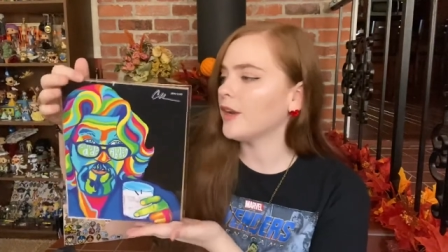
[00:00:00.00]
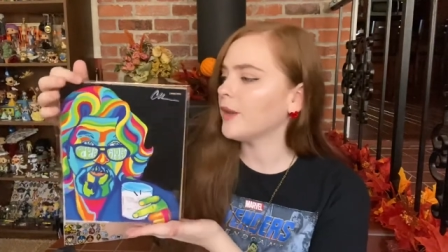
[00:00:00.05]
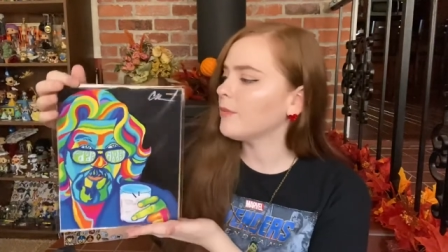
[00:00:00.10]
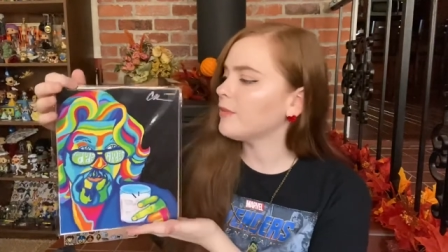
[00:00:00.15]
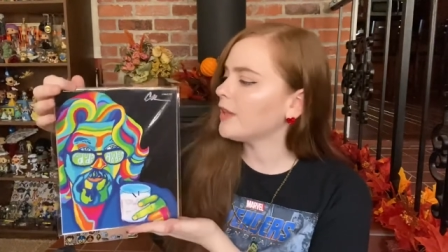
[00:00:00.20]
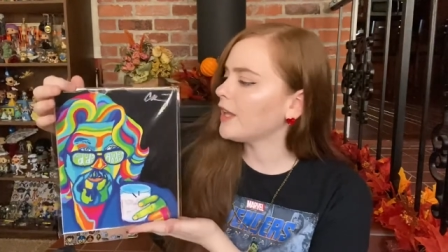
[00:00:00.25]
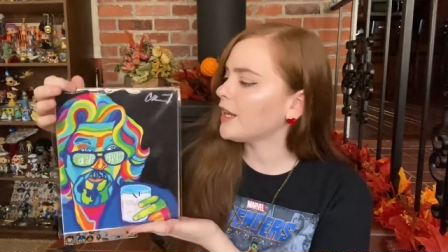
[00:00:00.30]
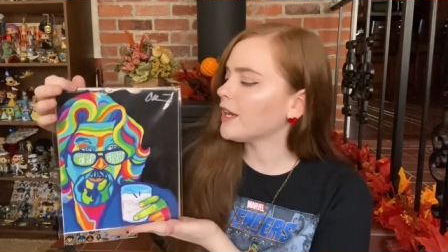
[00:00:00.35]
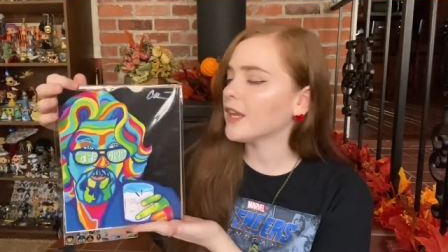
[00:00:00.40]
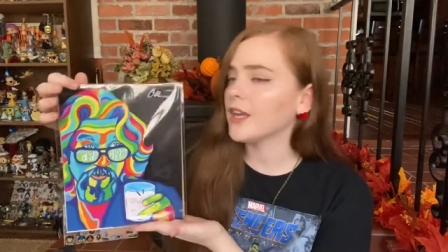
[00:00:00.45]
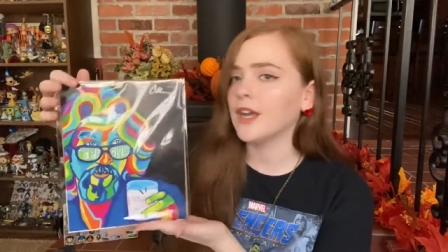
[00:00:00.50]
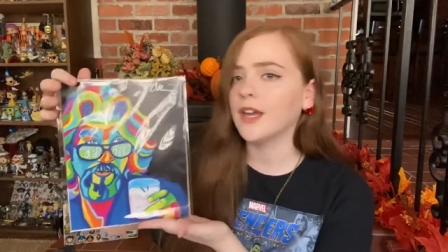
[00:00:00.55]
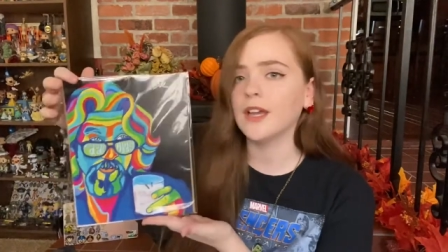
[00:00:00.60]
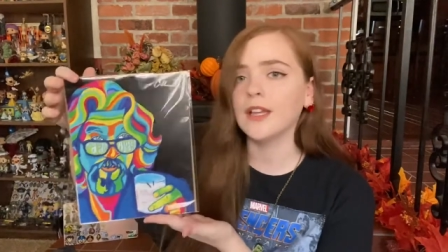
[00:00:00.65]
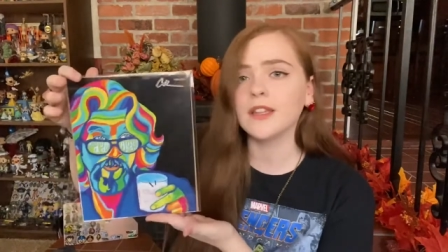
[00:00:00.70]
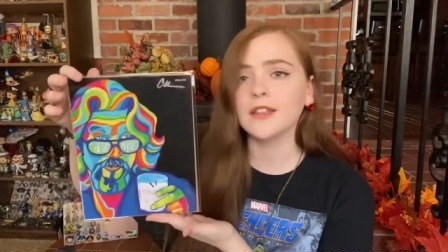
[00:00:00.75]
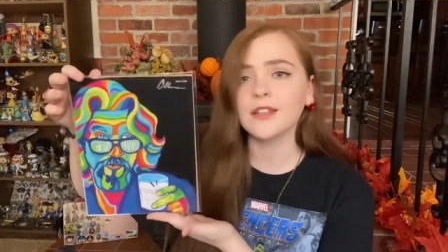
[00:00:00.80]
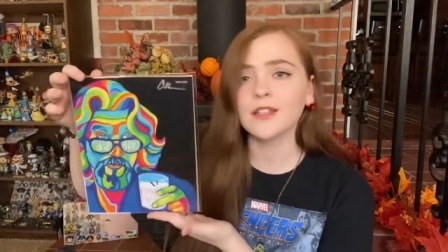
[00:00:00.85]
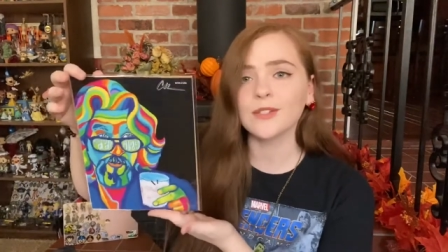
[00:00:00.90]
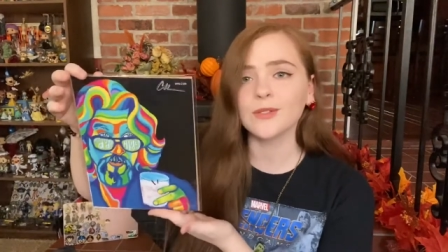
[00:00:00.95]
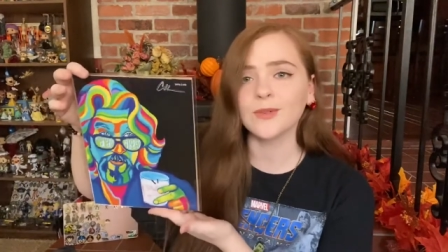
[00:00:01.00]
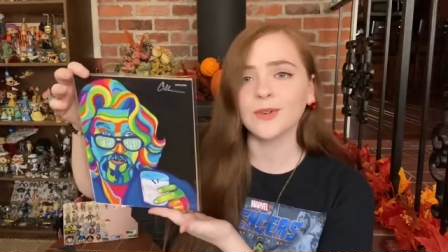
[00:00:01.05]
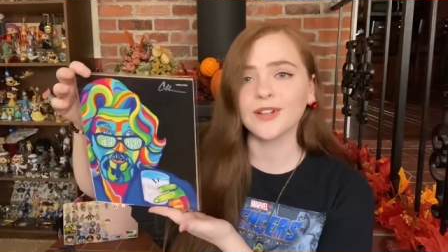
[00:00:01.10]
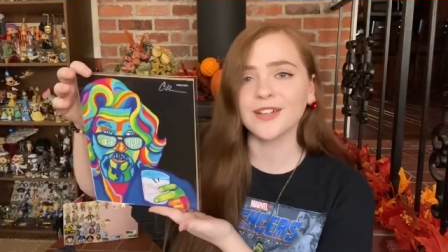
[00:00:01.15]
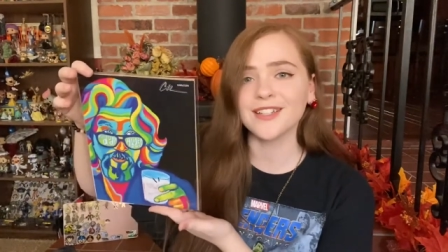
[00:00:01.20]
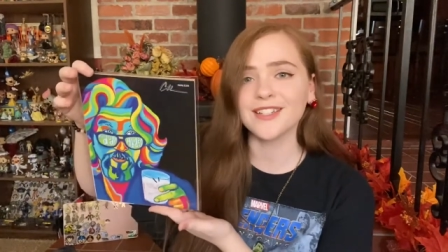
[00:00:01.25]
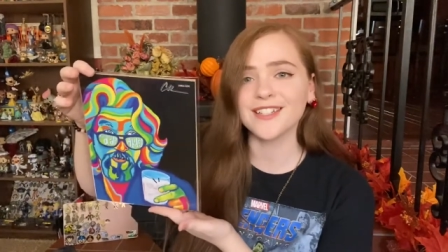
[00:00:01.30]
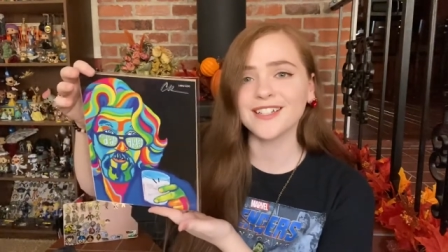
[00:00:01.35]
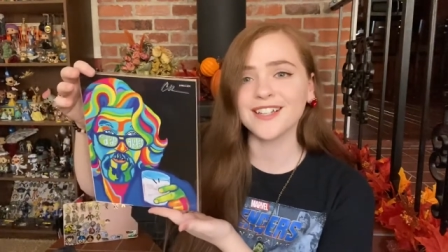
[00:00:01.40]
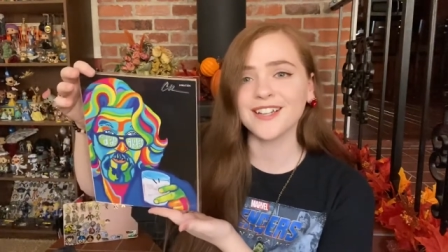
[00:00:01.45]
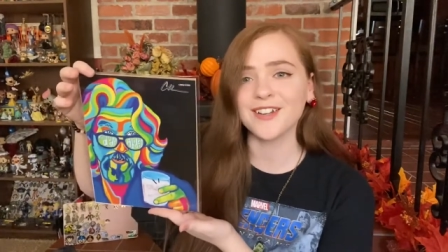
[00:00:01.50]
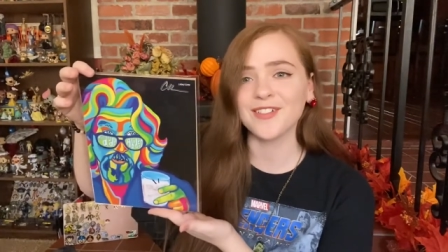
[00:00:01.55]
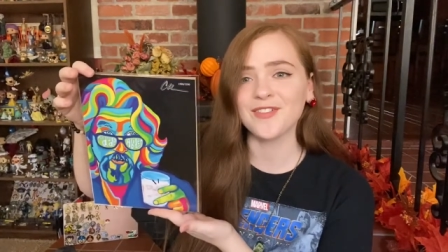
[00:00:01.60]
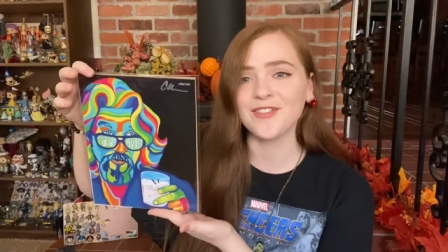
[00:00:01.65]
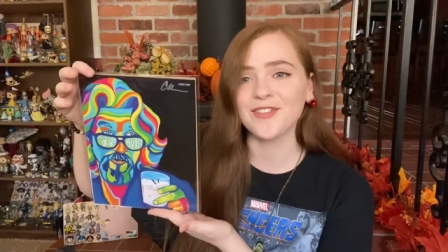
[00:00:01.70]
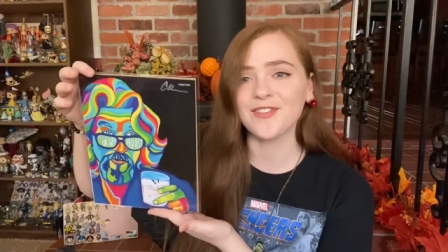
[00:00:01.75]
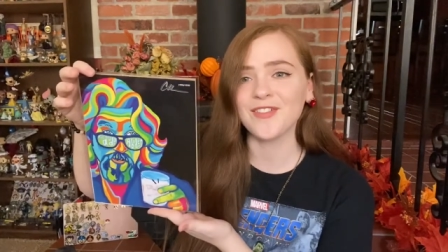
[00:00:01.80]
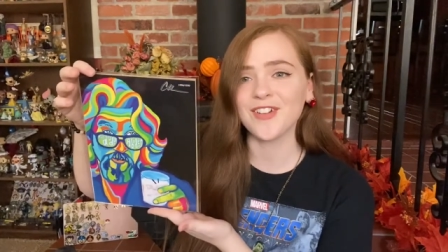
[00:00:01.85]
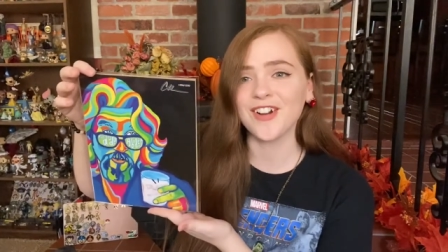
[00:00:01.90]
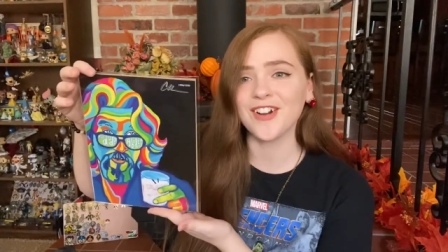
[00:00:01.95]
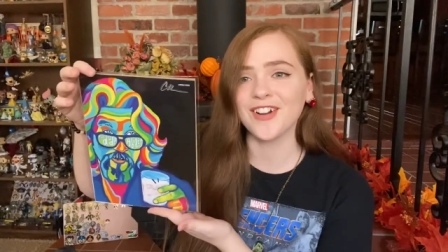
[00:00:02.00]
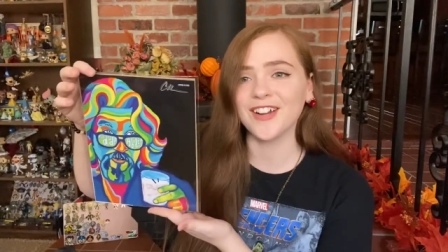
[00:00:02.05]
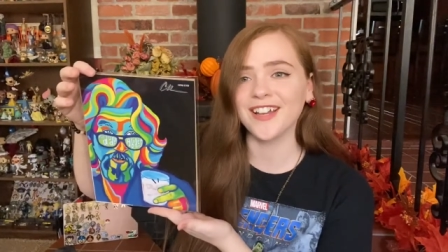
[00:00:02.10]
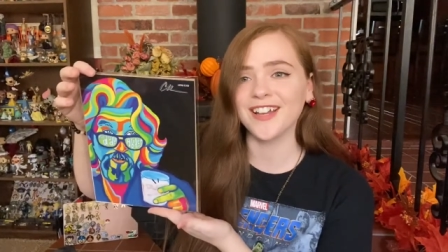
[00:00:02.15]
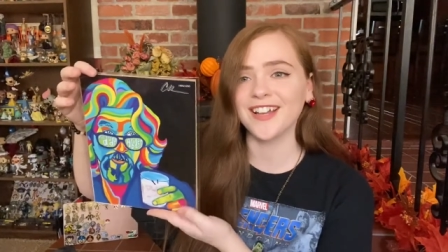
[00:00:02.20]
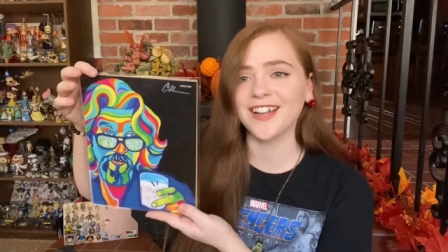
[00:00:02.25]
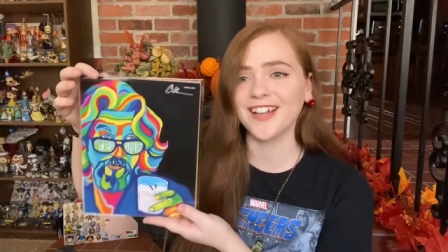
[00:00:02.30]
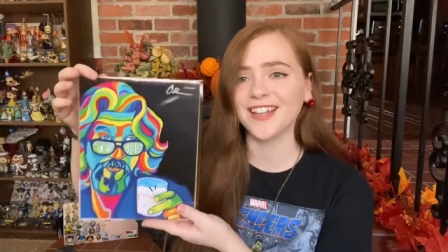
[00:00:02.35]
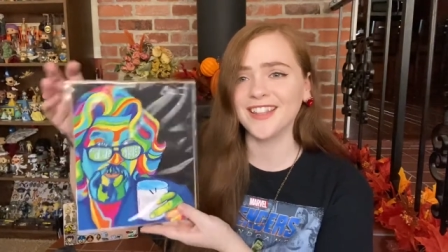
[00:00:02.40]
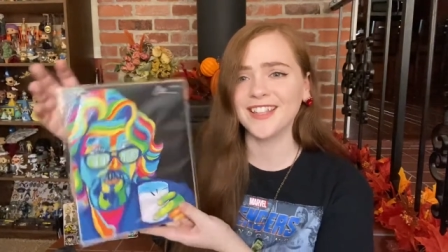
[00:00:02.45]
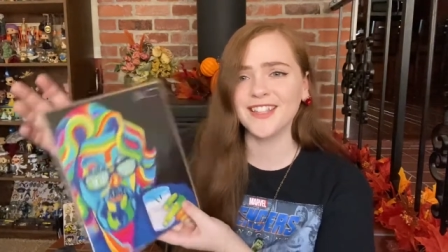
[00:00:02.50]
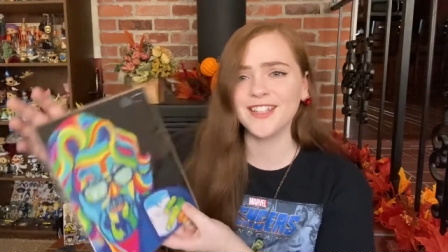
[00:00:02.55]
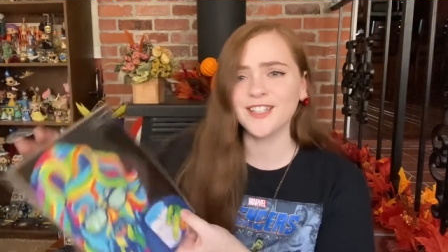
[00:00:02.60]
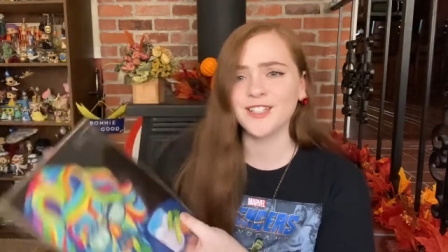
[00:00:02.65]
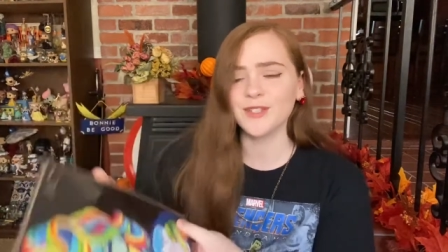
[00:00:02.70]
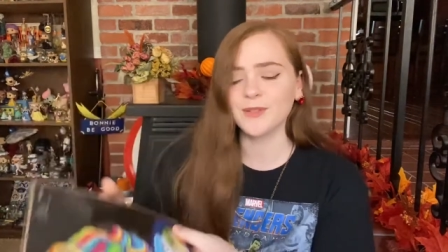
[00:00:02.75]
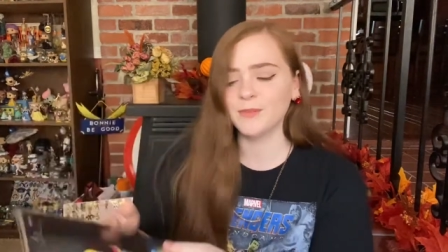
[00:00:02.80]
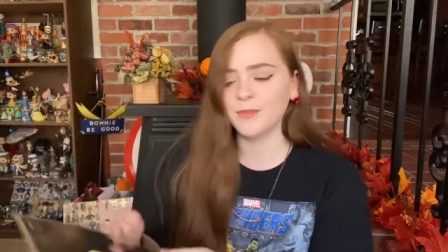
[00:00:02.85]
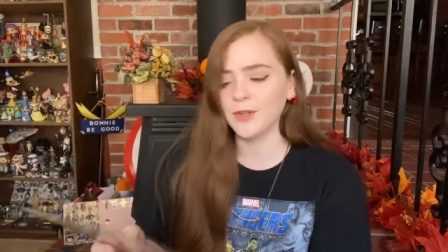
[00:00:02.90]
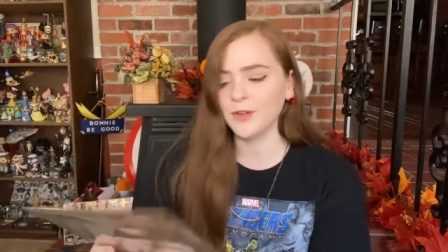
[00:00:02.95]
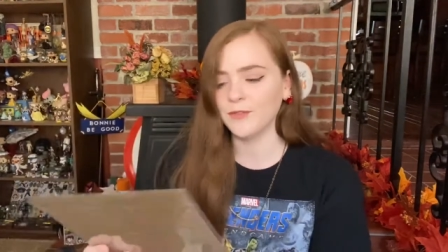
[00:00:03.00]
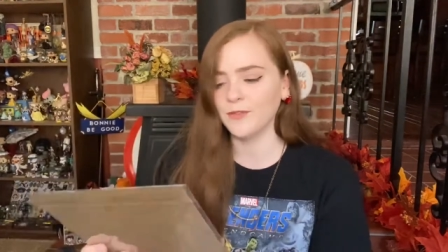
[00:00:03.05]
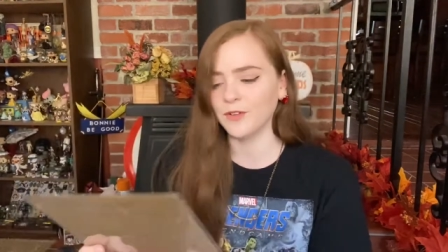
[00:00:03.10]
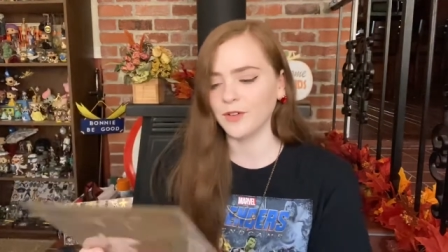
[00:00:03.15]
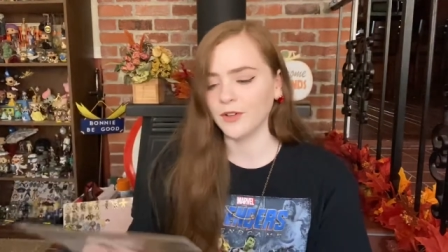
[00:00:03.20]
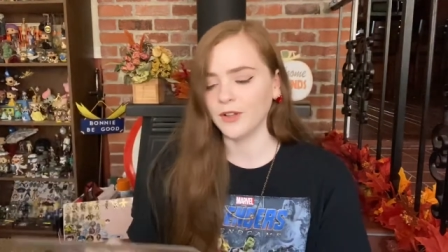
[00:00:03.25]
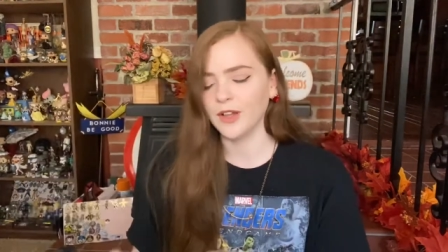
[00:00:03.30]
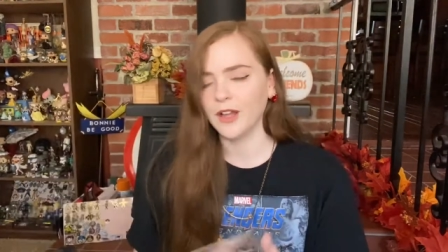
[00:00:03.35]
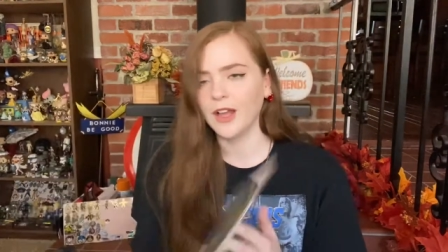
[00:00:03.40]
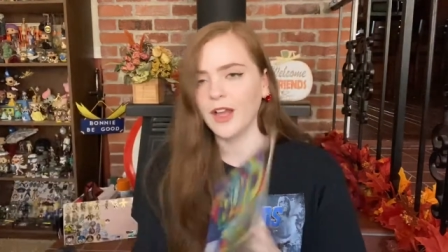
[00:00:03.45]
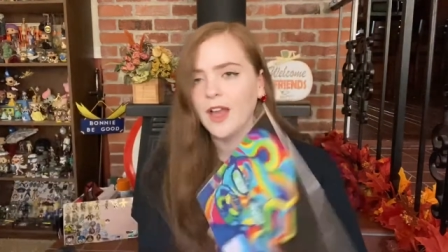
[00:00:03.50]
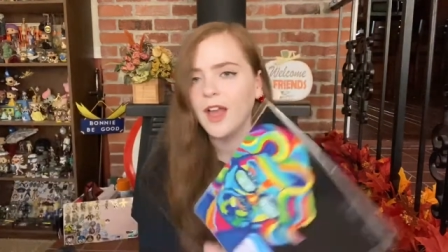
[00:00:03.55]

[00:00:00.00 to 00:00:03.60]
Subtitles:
I'm glad I got this one instead of a variant. I think this is beautiful.